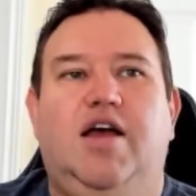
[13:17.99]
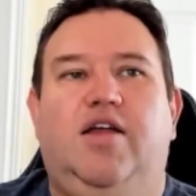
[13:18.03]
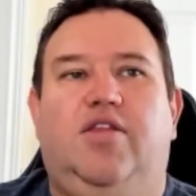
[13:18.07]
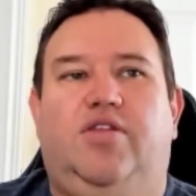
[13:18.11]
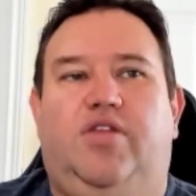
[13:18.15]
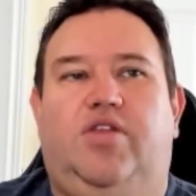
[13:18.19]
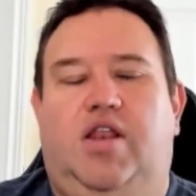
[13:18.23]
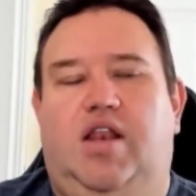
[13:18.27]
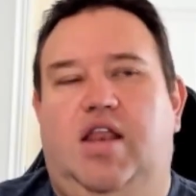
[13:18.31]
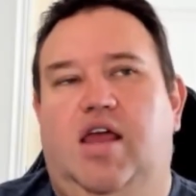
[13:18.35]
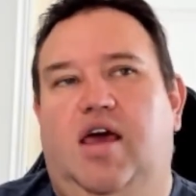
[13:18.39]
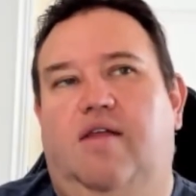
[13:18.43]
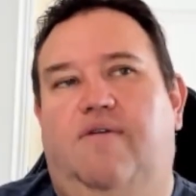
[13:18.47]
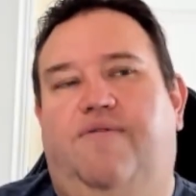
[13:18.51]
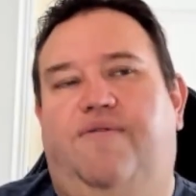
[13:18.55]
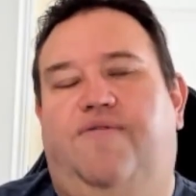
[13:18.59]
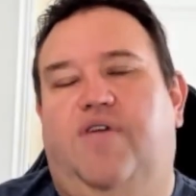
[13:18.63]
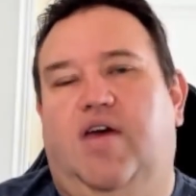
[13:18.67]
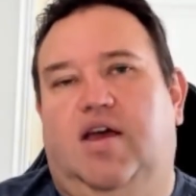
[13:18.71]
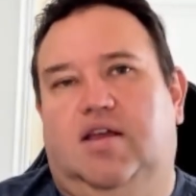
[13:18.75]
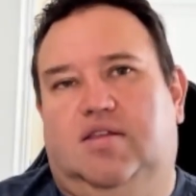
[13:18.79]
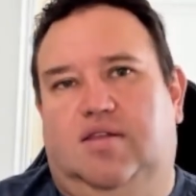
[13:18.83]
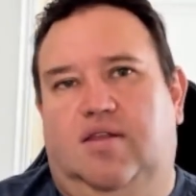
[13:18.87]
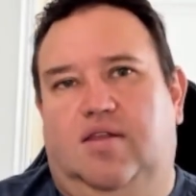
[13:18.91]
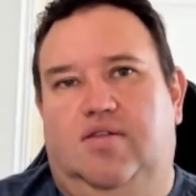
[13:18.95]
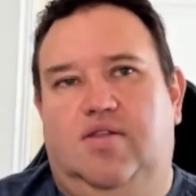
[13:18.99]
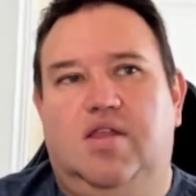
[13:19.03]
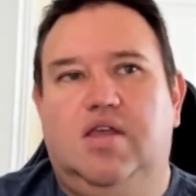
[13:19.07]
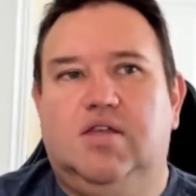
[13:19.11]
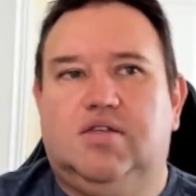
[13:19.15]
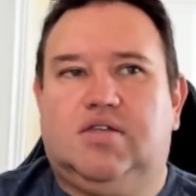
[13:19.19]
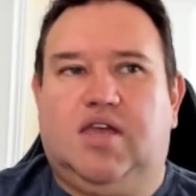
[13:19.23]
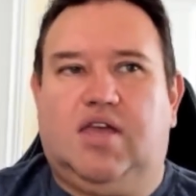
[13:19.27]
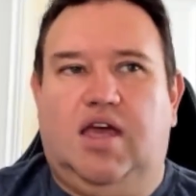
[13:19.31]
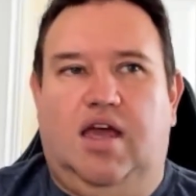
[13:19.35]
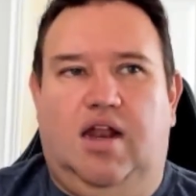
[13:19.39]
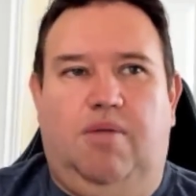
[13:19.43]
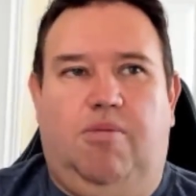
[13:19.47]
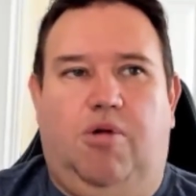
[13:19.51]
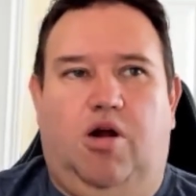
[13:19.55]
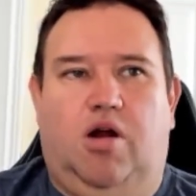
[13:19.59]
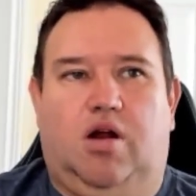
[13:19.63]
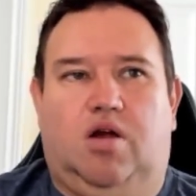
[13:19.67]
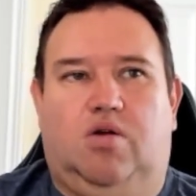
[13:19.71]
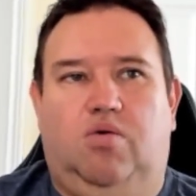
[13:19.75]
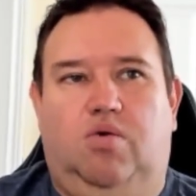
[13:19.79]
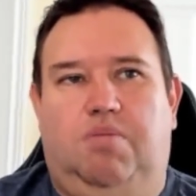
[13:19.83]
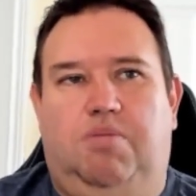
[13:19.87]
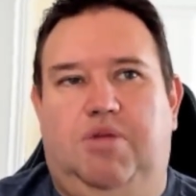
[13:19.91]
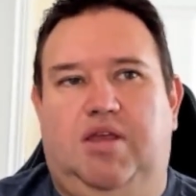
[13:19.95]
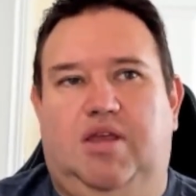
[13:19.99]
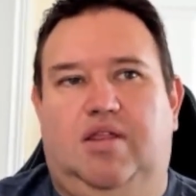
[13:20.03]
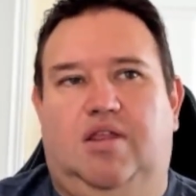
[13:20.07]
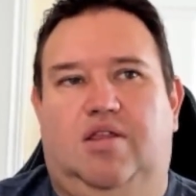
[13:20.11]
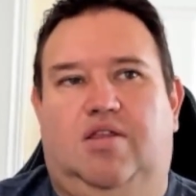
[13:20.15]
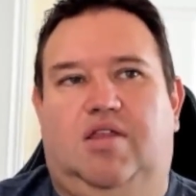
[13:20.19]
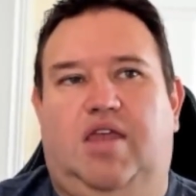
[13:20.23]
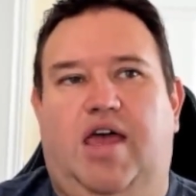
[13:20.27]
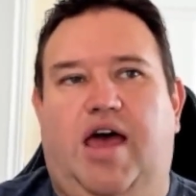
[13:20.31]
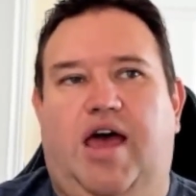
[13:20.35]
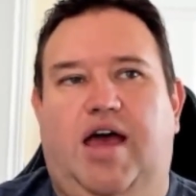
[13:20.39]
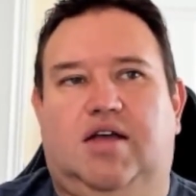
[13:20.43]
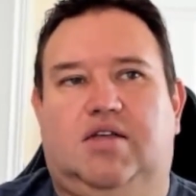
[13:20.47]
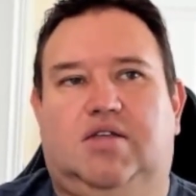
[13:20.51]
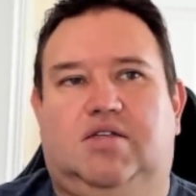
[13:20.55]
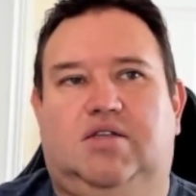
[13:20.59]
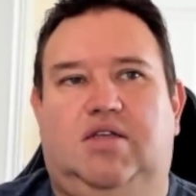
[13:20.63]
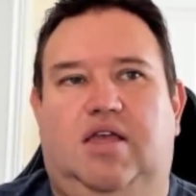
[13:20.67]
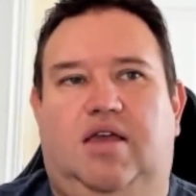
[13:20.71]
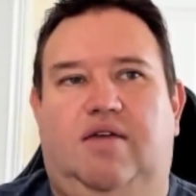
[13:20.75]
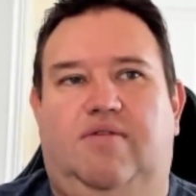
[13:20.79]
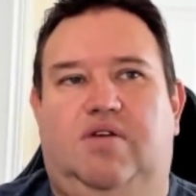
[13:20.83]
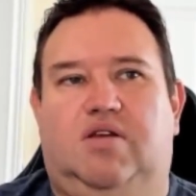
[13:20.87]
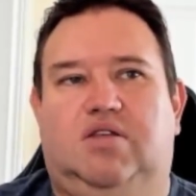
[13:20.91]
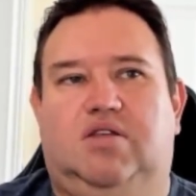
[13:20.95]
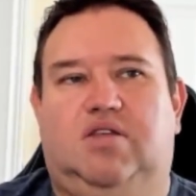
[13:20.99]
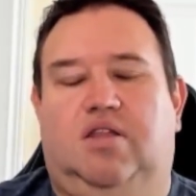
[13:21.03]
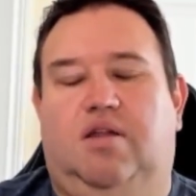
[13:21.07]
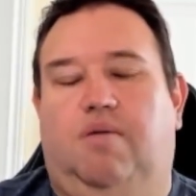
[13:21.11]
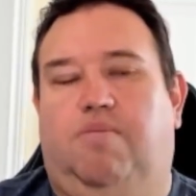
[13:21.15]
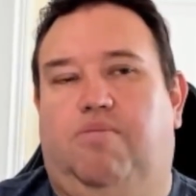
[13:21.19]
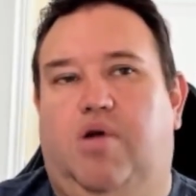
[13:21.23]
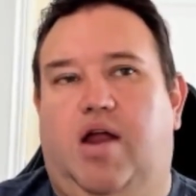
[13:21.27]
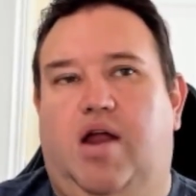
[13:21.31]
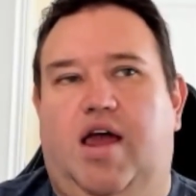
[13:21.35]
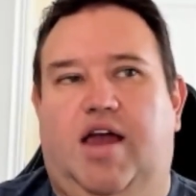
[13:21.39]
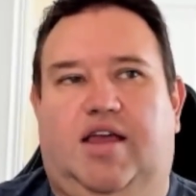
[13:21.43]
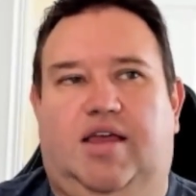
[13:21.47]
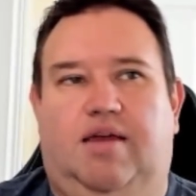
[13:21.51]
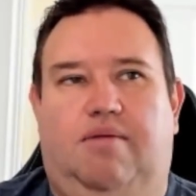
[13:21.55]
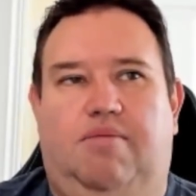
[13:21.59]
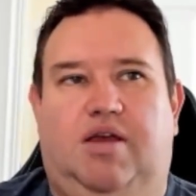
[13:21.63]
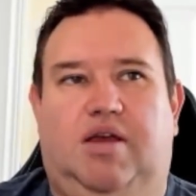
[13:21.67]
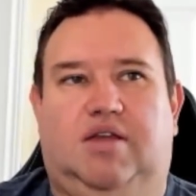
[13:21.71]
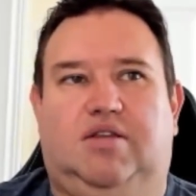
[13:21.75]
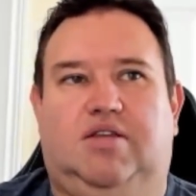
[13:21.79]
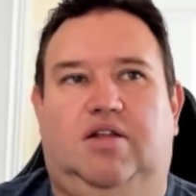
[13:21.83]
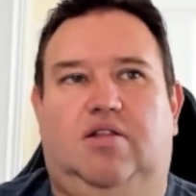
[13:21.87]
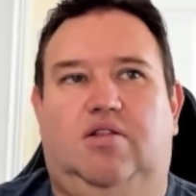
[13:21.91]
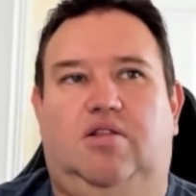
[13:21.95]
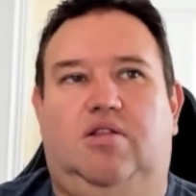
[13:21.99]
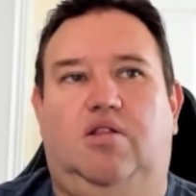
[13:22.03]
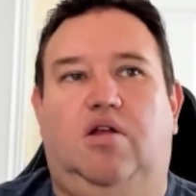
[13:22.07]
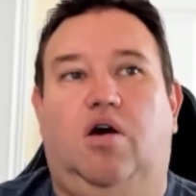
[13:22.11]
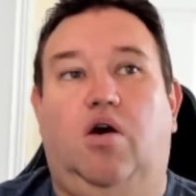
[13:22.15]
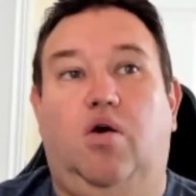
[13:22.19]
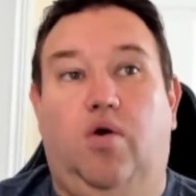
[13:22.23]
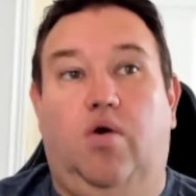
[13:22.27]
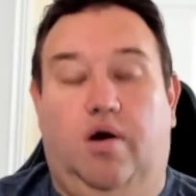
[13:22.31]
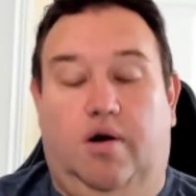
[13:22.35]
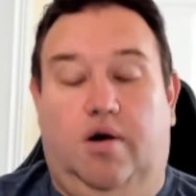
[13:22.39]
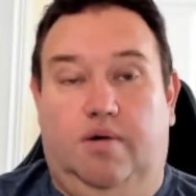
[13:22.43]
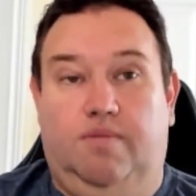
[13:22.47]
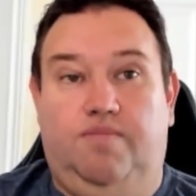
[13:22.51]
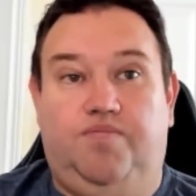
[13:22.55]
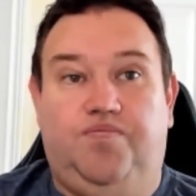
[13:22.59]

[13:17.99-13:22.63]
The net effect in this kind of market would be the tax savings in the bracket makes it lower